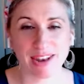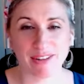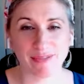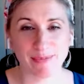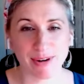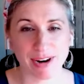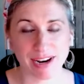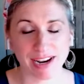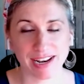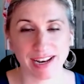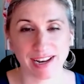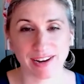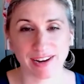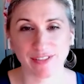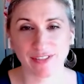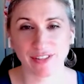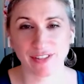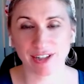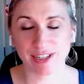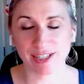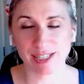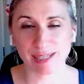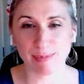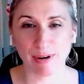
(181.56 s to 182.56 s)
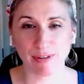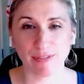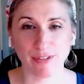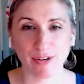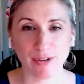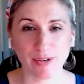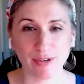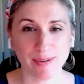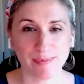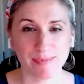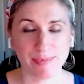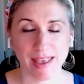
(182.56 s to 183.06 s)
of marketing for
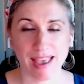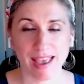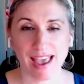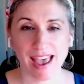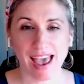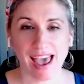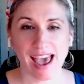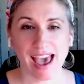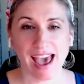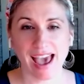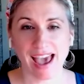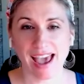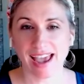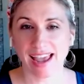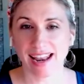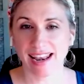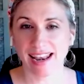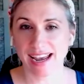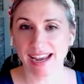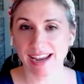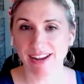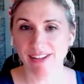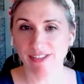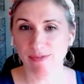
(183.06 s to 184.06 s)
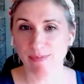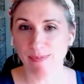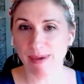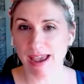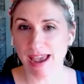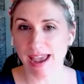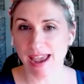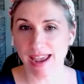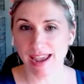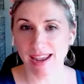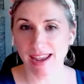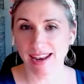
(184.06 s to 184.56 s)
smrtPhone. And I have
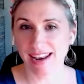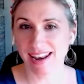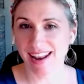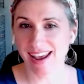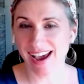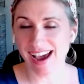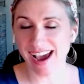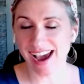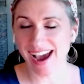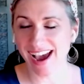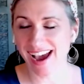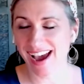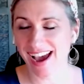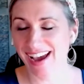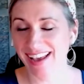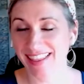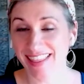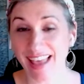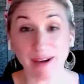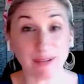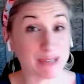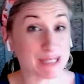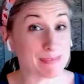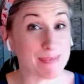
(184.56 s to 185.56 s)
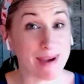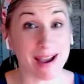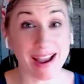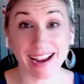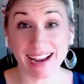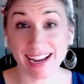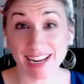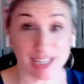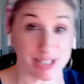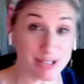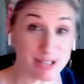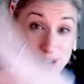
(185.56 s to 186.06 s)
been, that was my
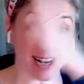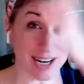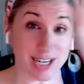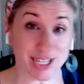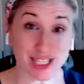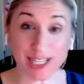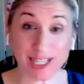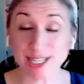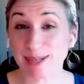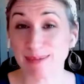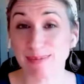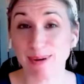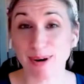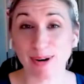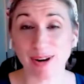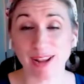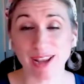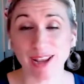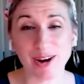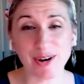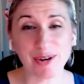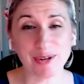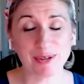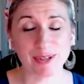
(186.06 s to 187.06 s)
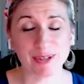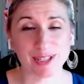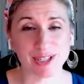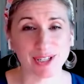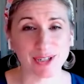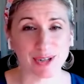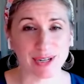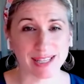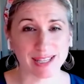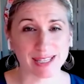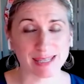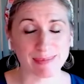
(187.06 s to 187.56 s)
introduction to Podio, was
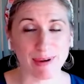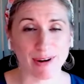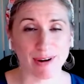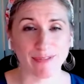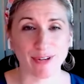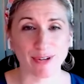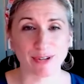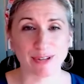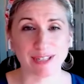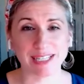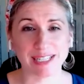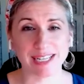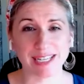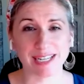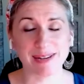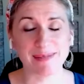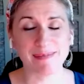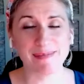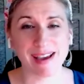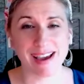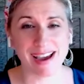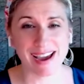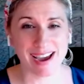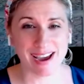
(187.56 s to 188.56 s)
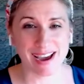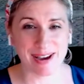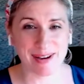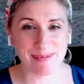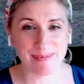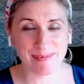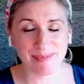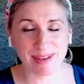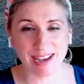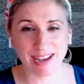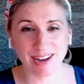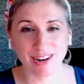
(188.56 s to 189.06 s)
joining the smrtPhone team
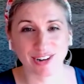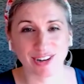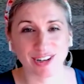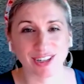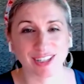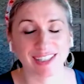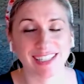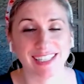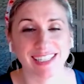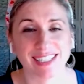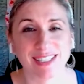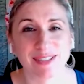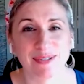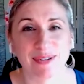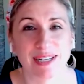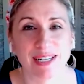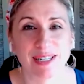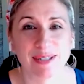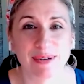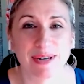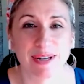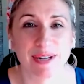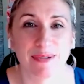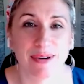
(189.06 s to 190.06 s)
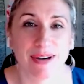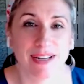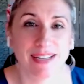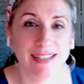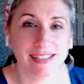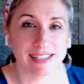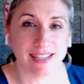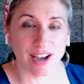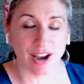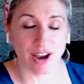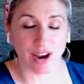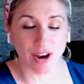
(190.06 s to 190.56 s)
in early 2021.
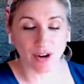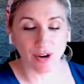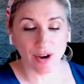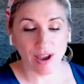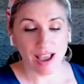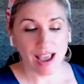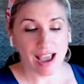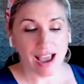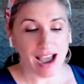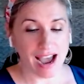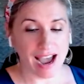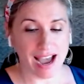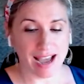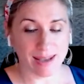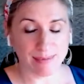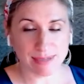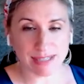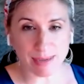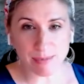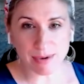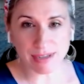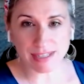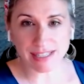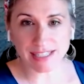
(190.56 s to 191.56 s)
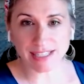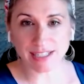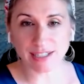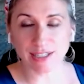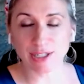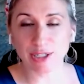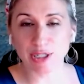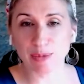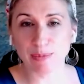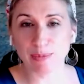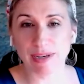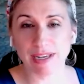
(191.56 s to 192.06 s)
So I'm somewhat still a
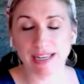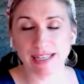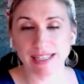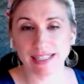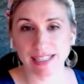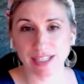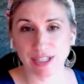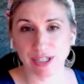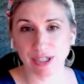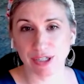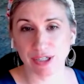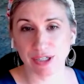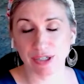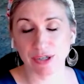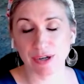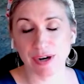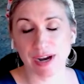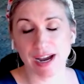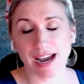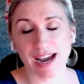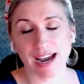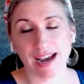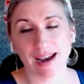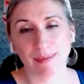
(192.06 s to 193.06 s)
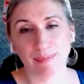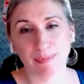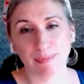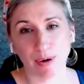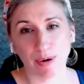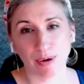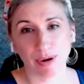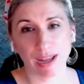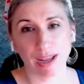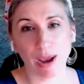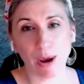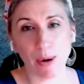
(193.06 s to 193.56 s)
newbie to
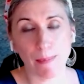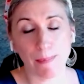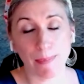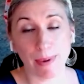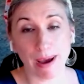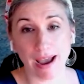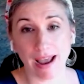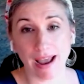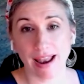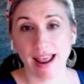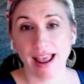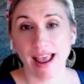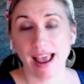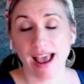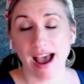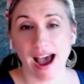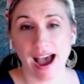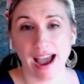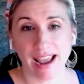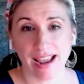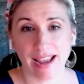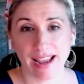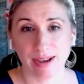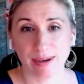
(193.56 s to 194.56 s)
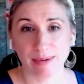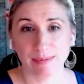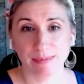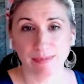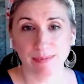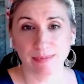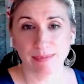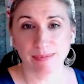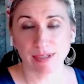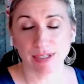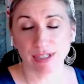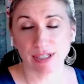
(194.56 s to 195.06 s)
Podio, but I
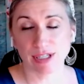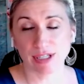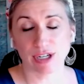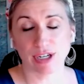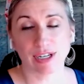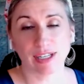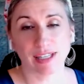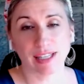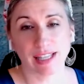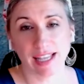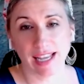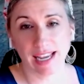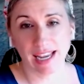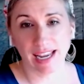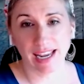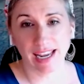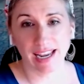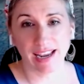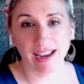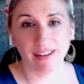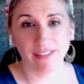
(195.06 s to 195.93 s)
am certainly